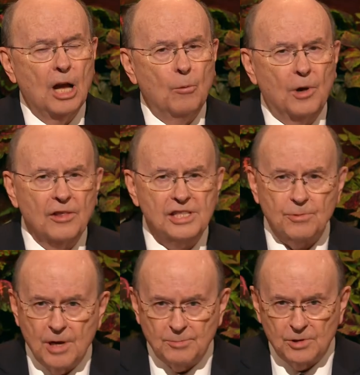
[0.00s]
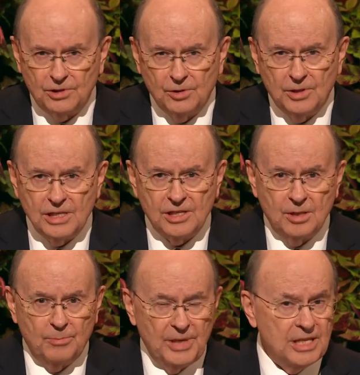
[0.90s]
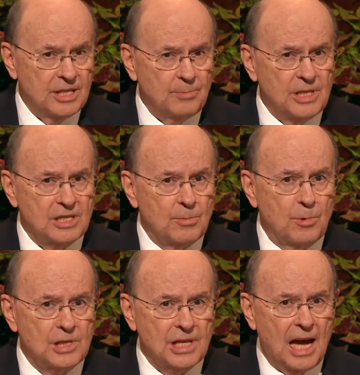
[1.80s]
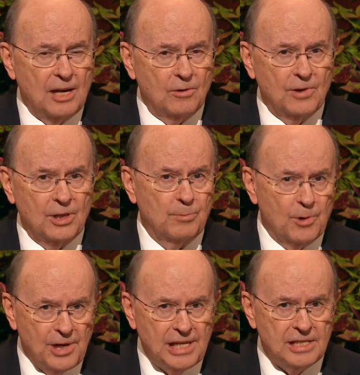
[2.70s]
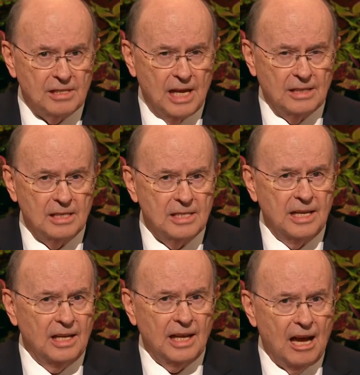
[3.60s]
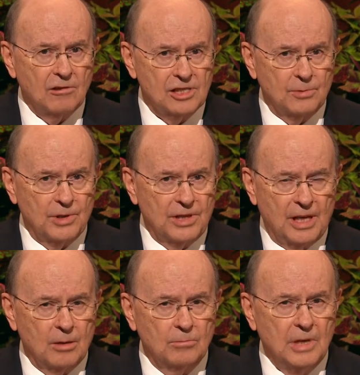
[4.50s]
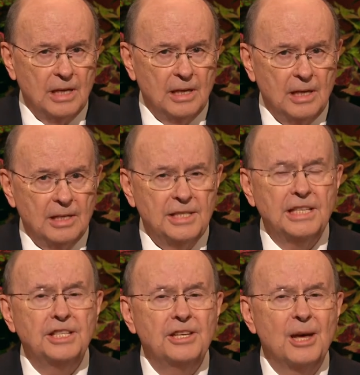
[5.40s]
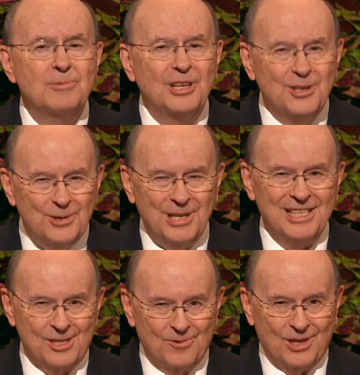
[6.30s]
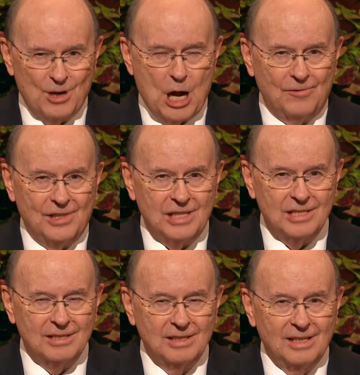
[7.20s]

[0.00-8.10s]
One of the scriptural duties of the bishop is to preside over the priests and to sit in council with them, teaching them the duties of their office.